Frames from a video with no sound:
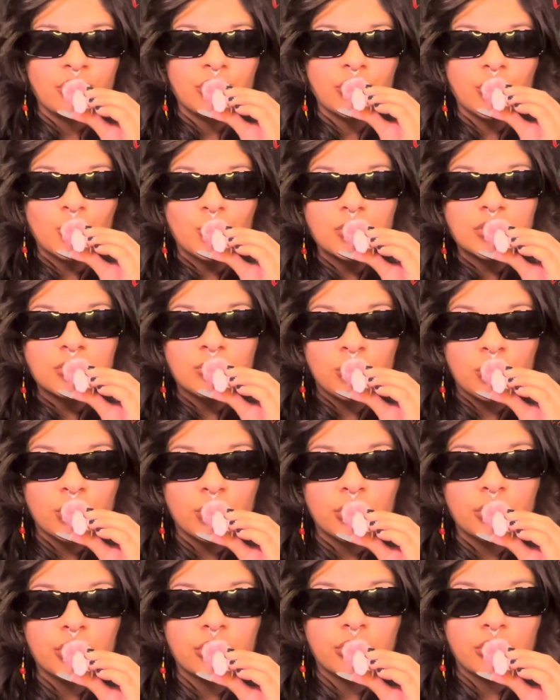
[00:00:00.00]
There was
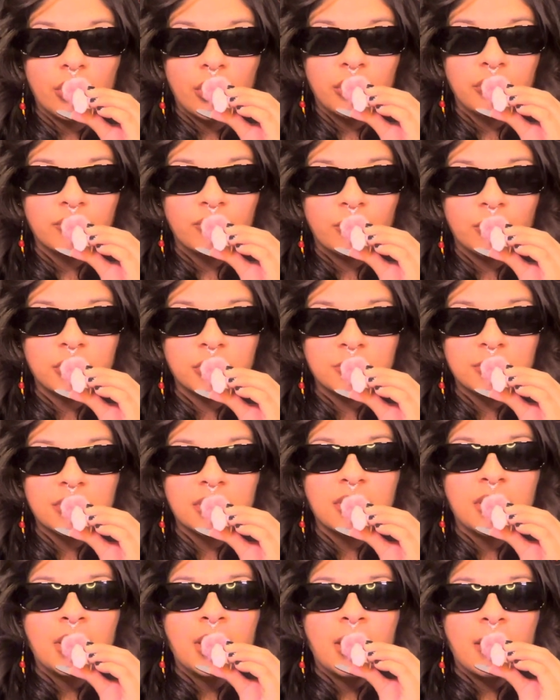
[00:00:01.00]
more law
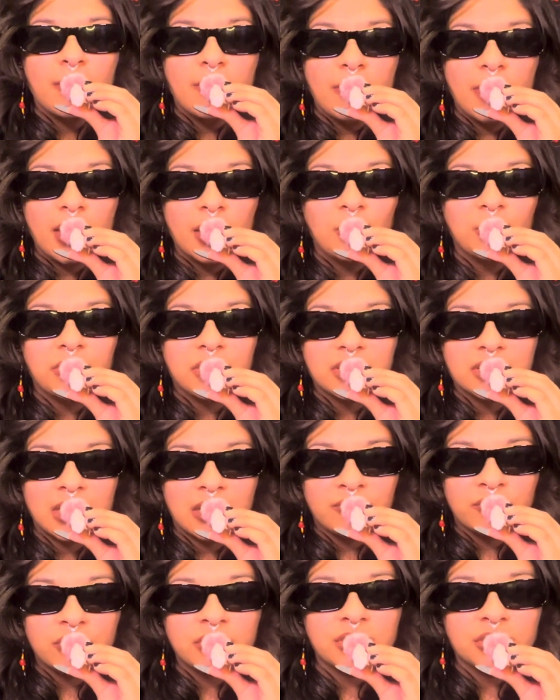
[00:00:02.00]
enforcement met with the
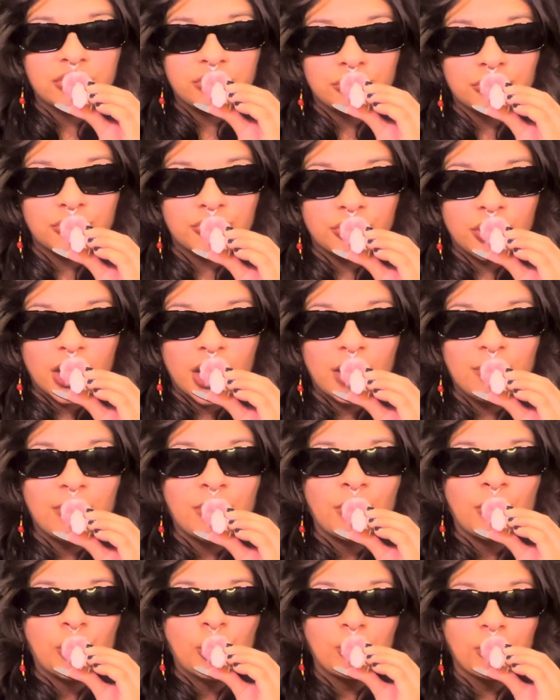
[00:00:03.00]
San Francisco tribe
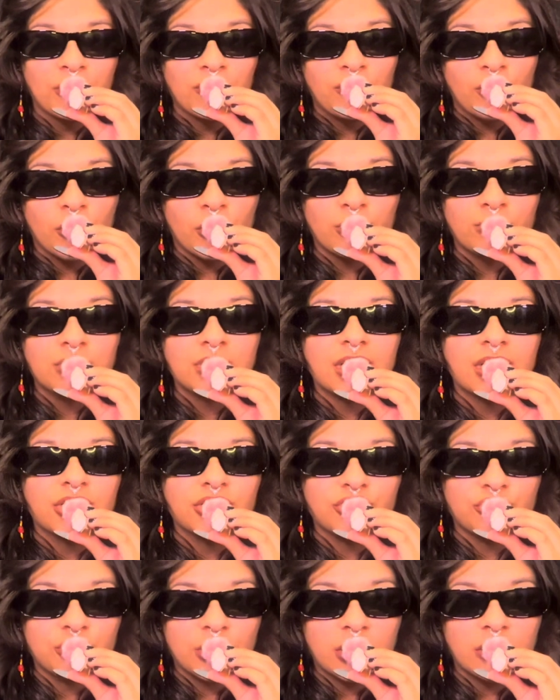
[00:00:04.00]
who performed a
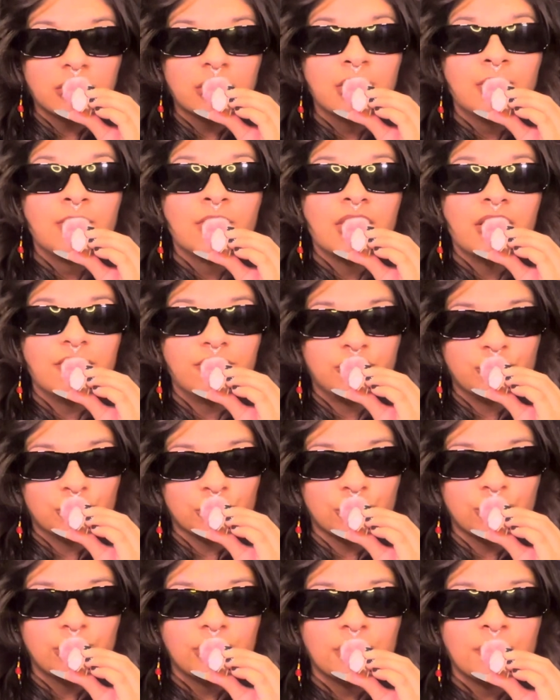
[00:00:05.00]
trail of
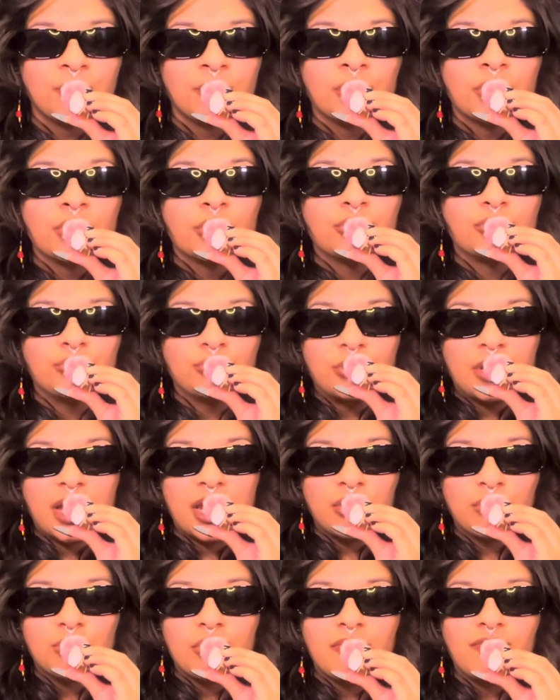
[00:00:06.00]
truth to
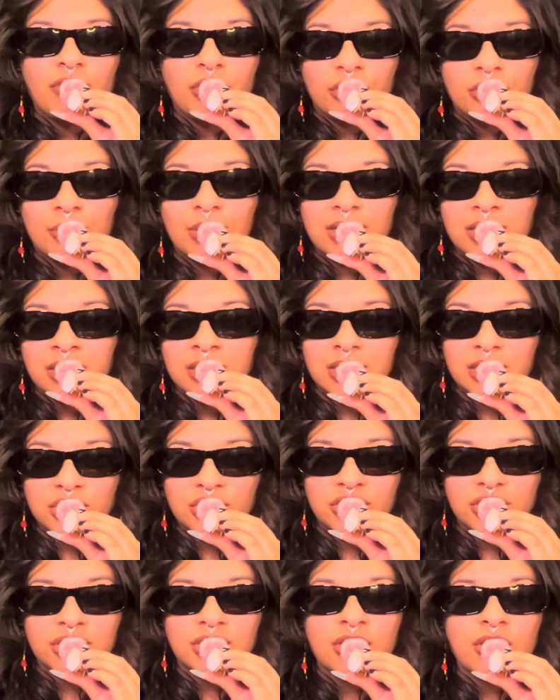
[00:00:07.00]
gain federal
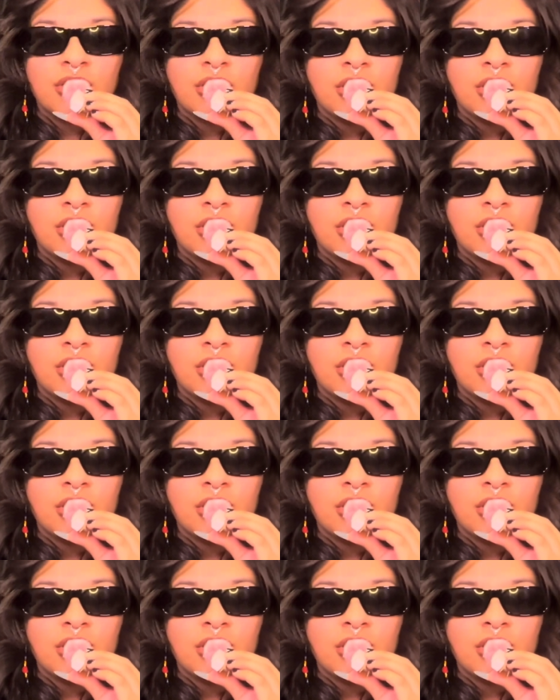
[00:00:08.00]
recognition